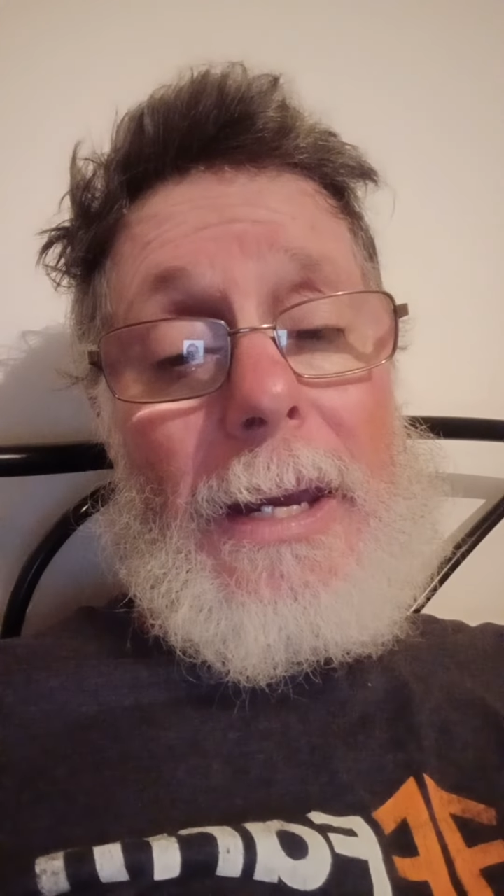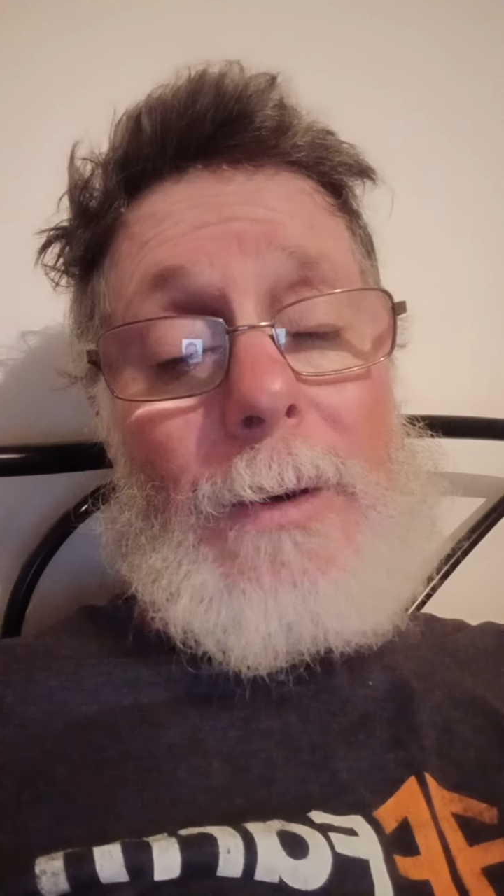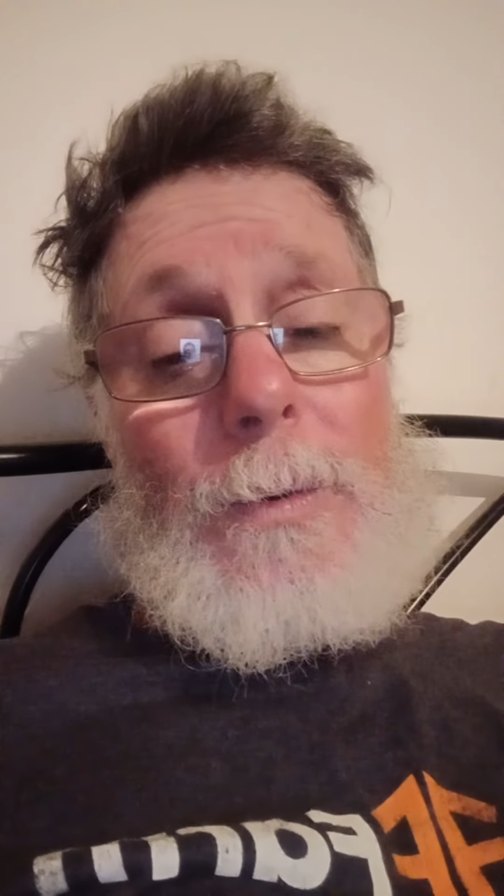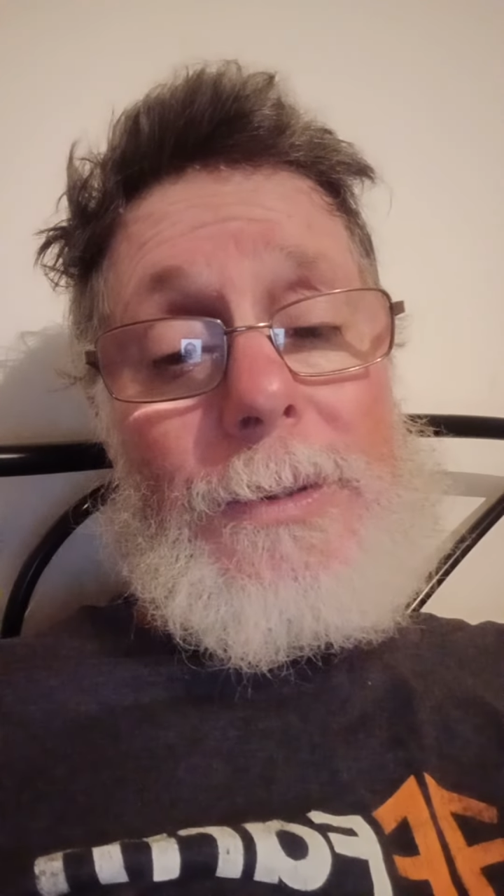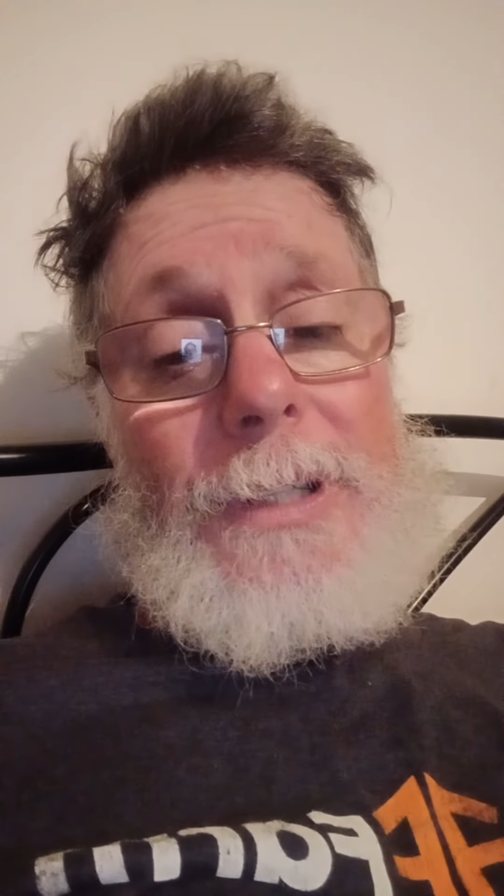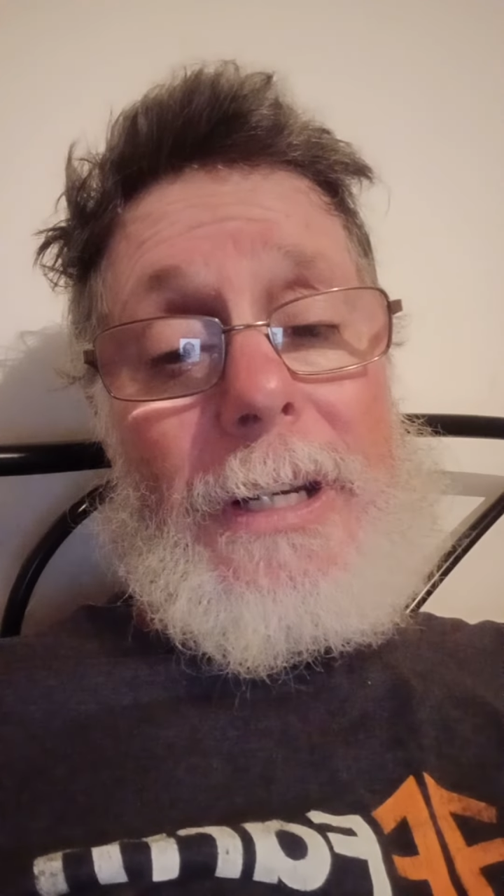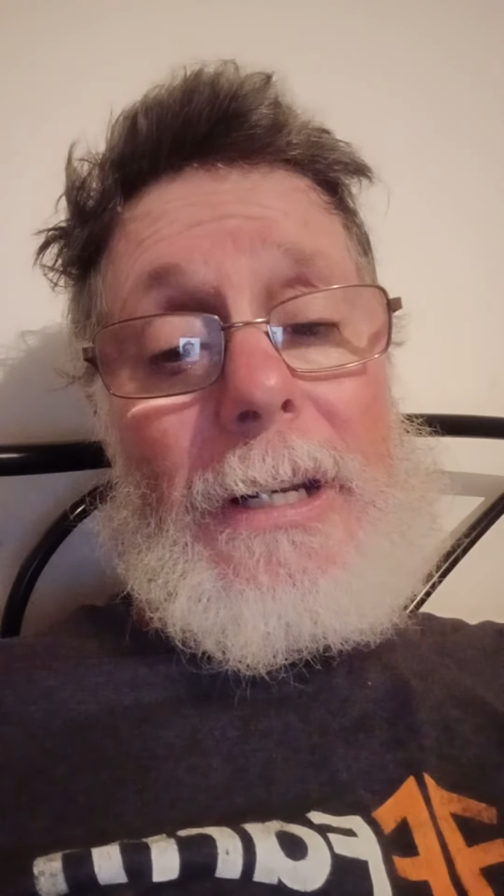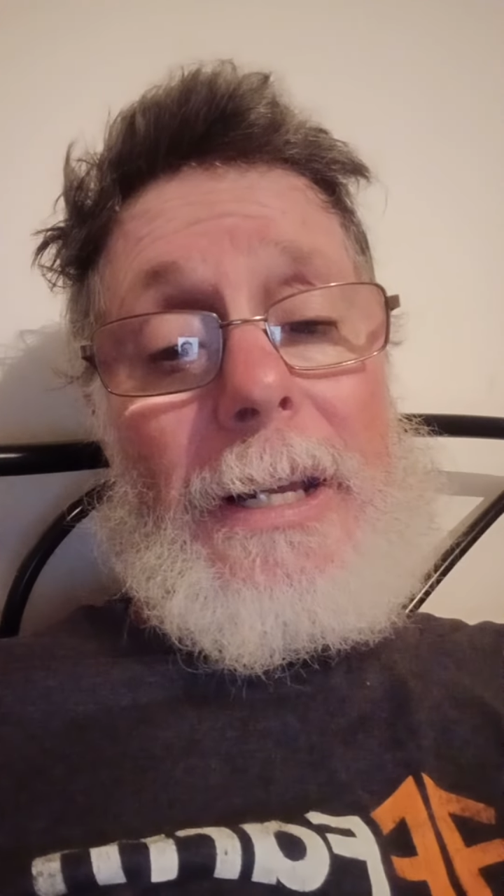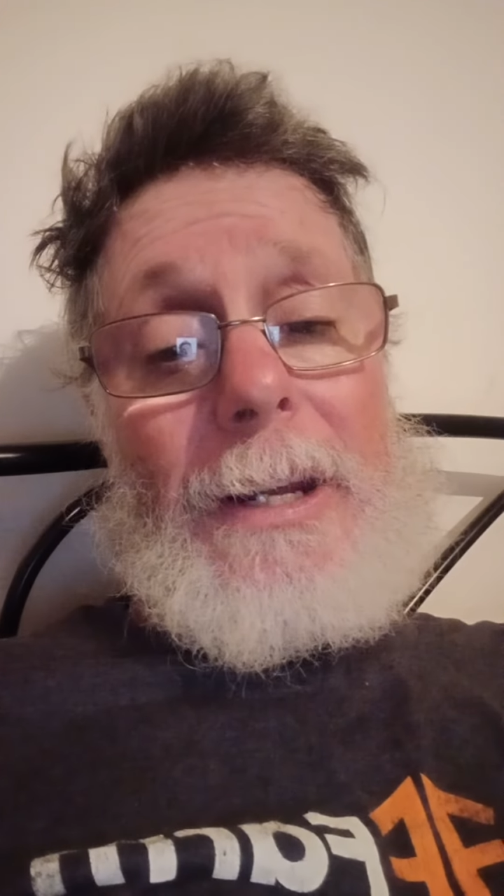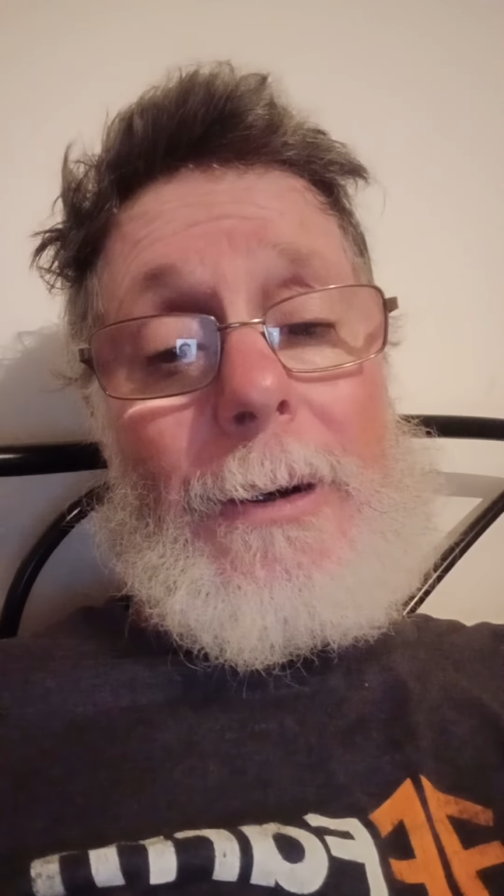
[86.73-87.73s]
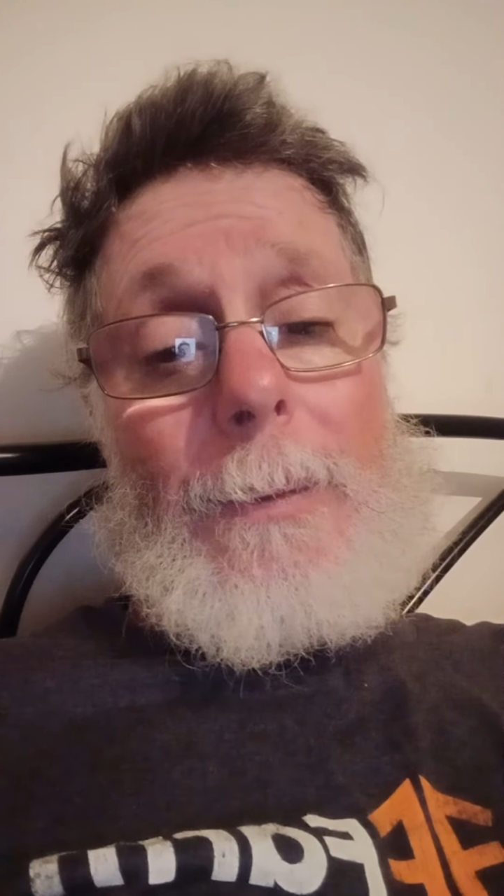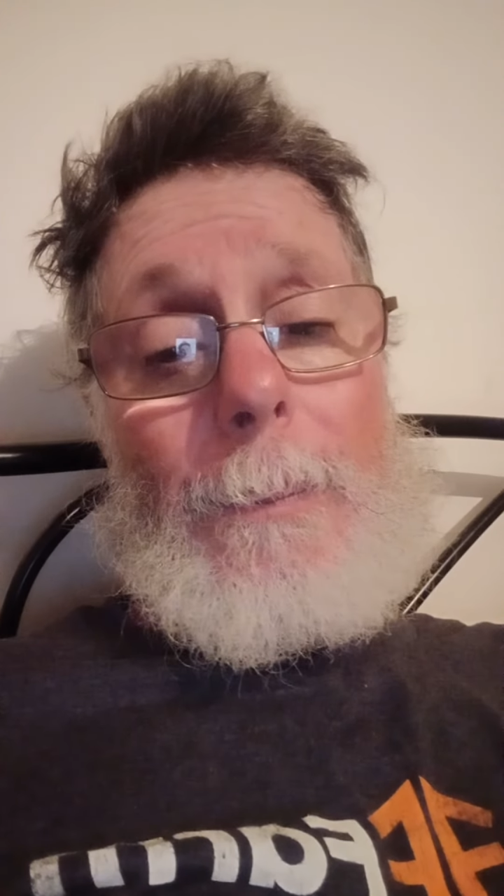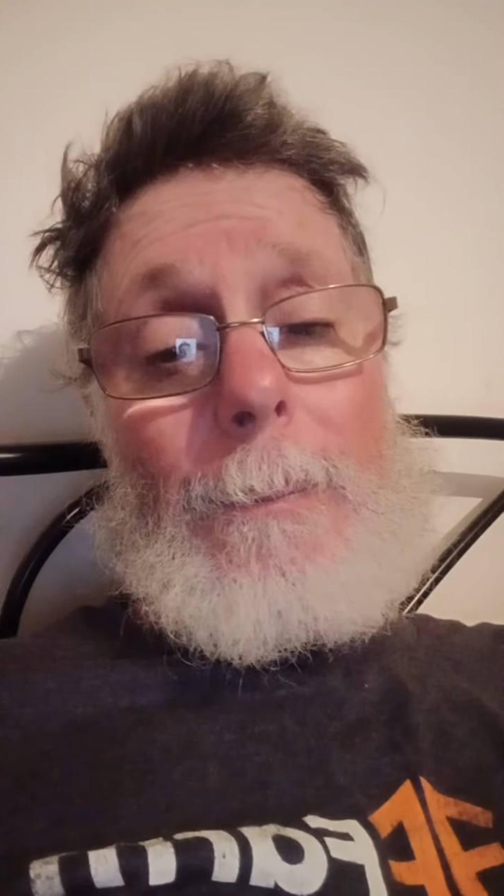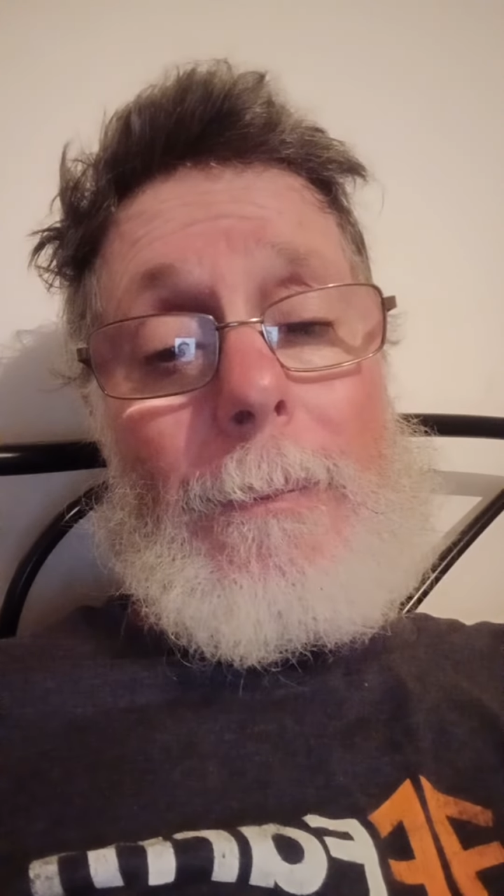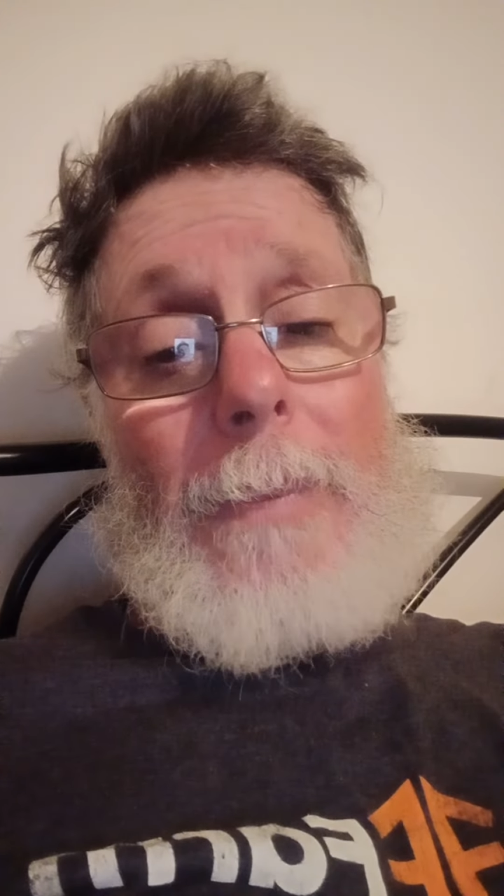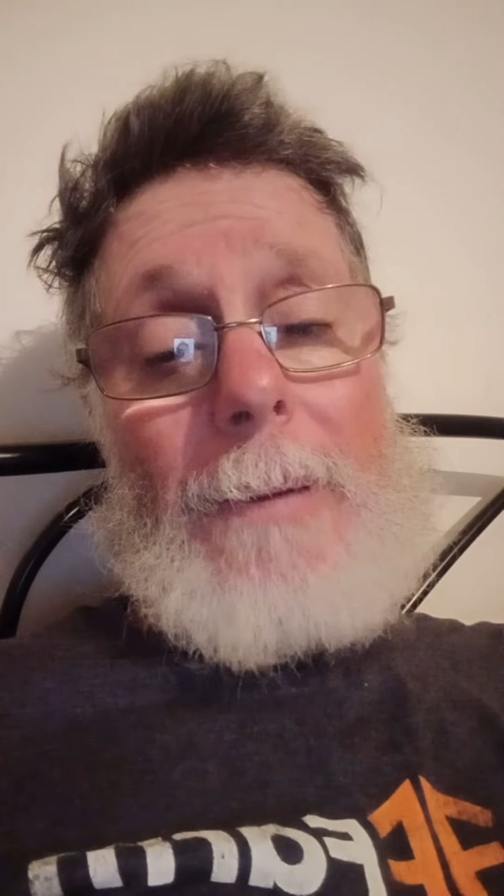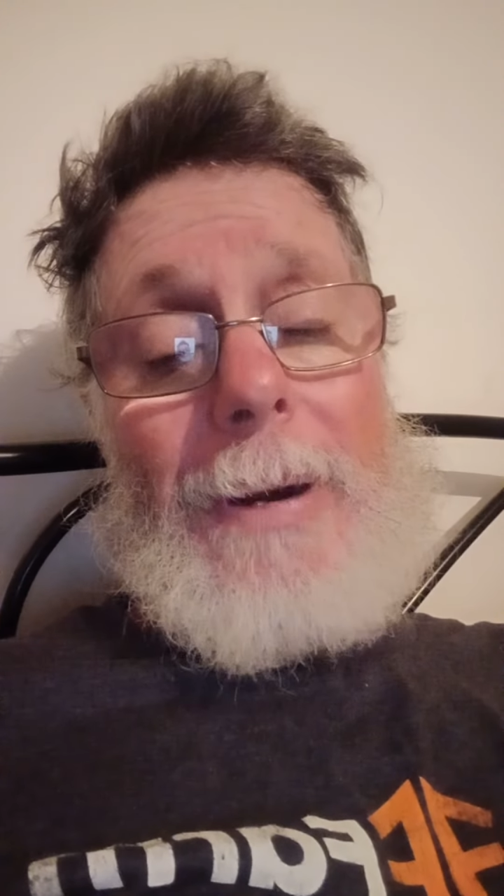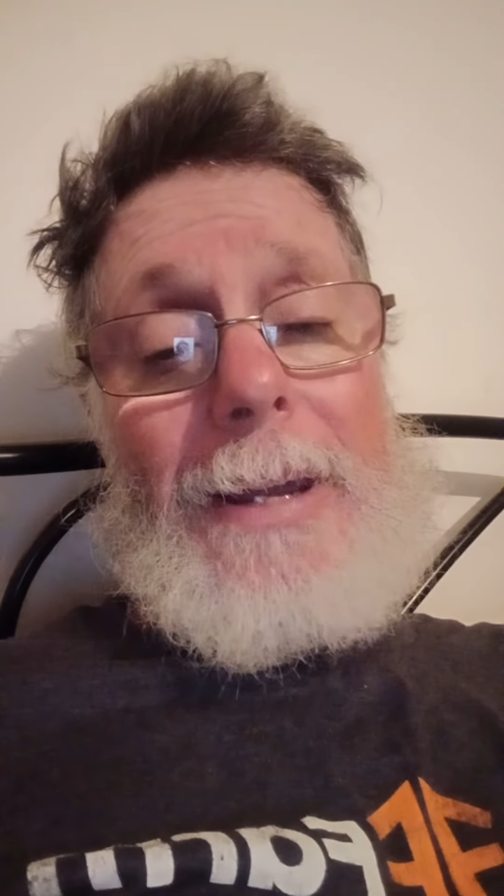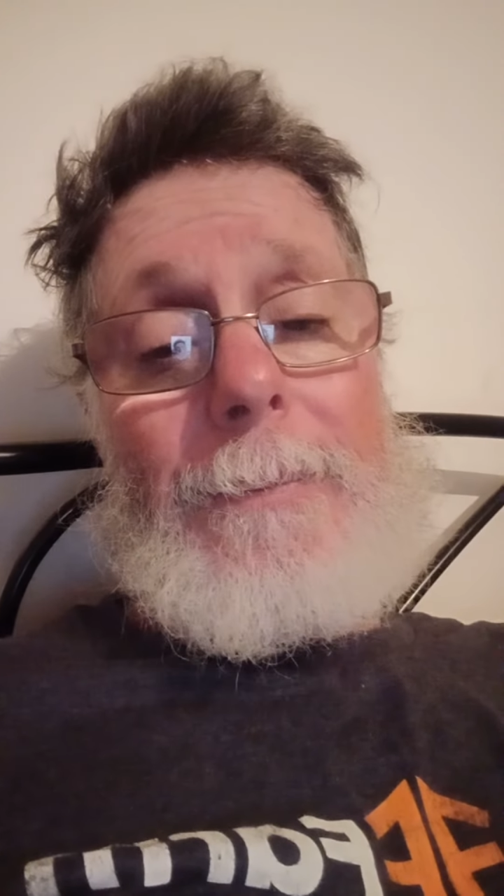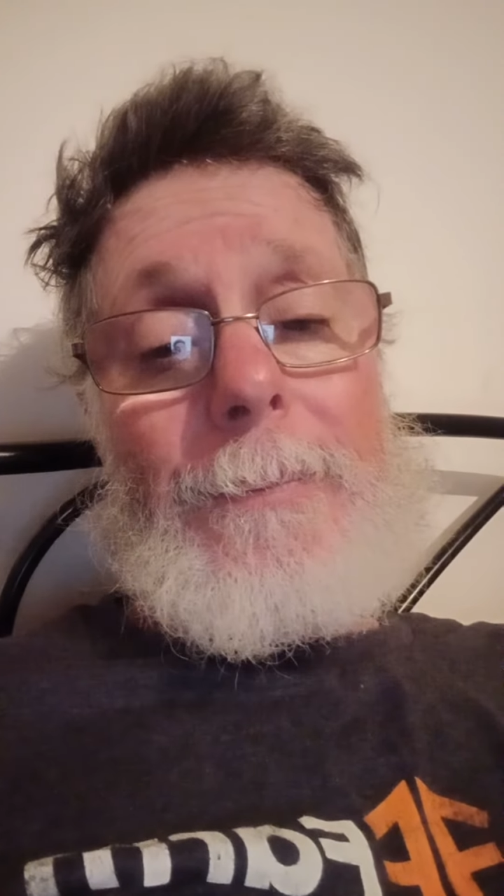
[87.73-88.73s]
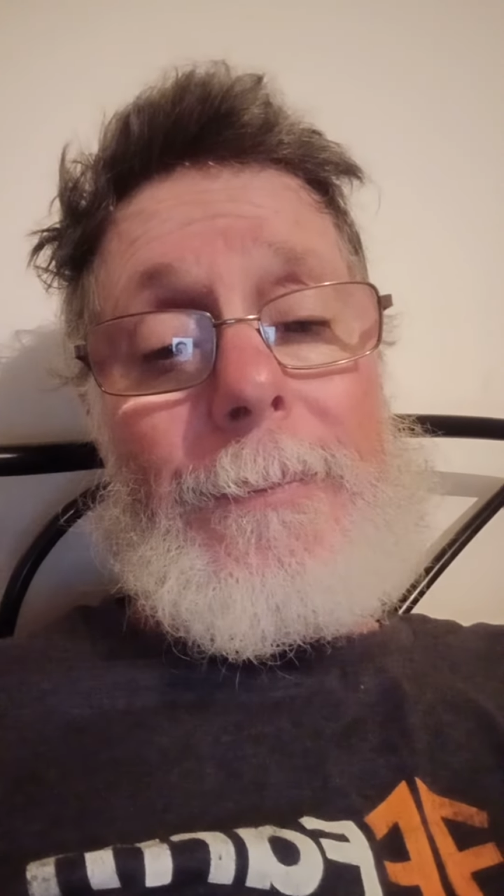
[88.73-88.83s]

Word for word: And we'll see you later. Bye bye.